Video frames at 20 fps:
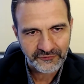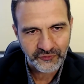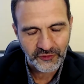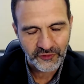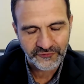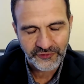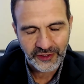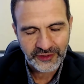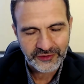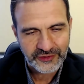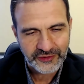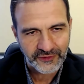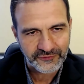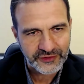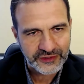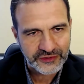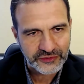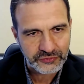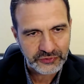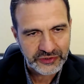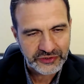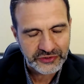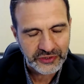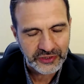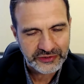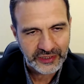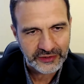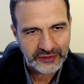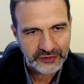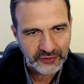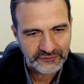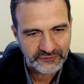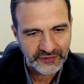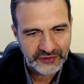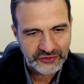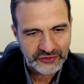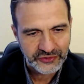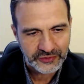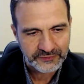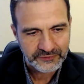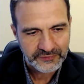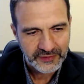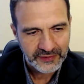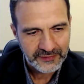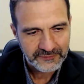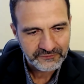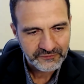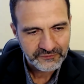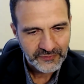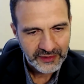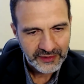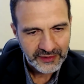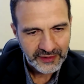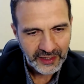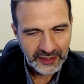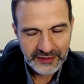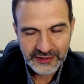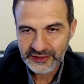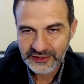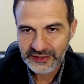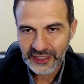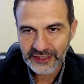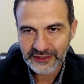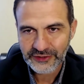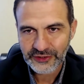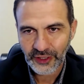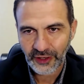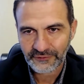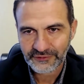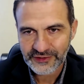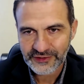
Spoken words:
forefront of this research and innovation. And Stacy